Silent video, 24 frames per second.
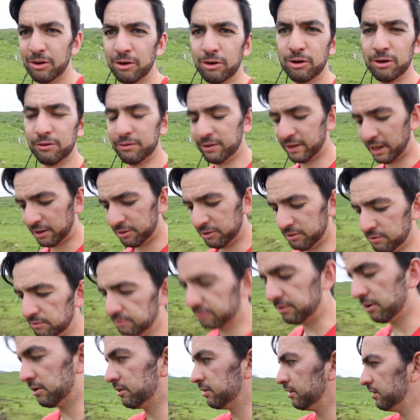Hopefully that doesn't
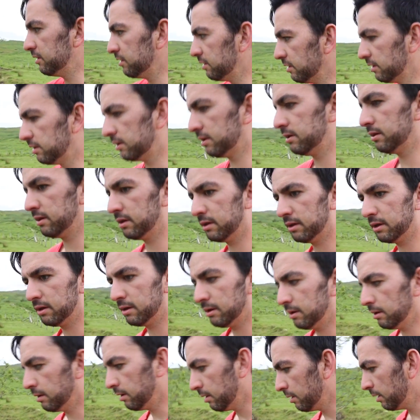fall in.
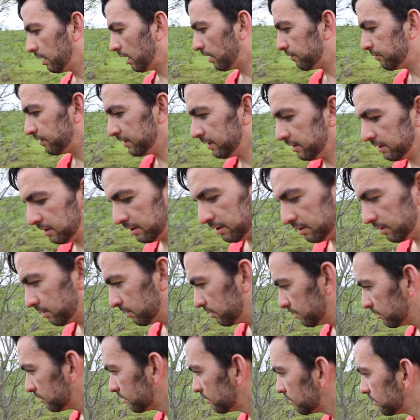I think
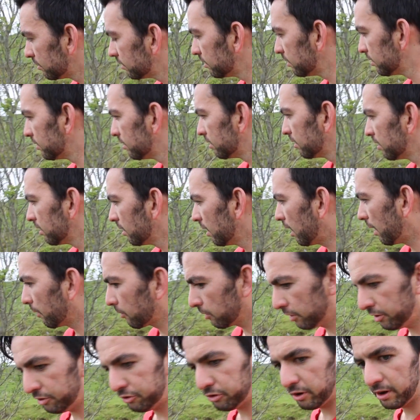I'm
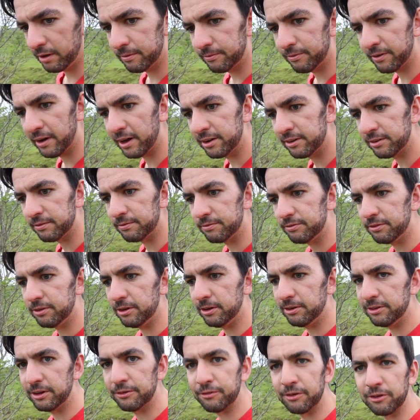going to try and find a
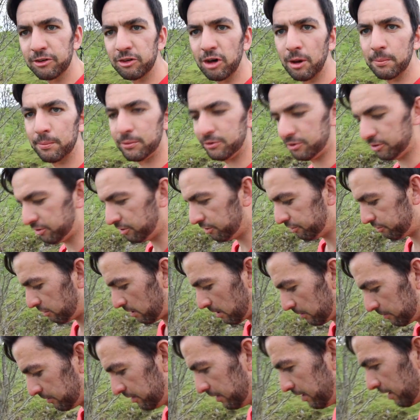few different compositions
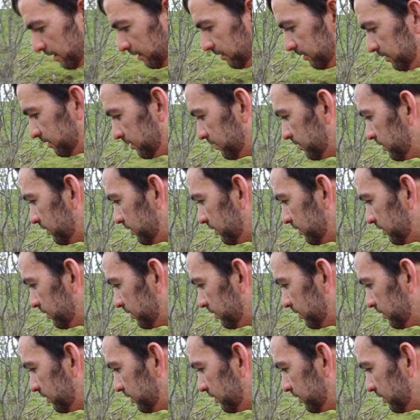around here.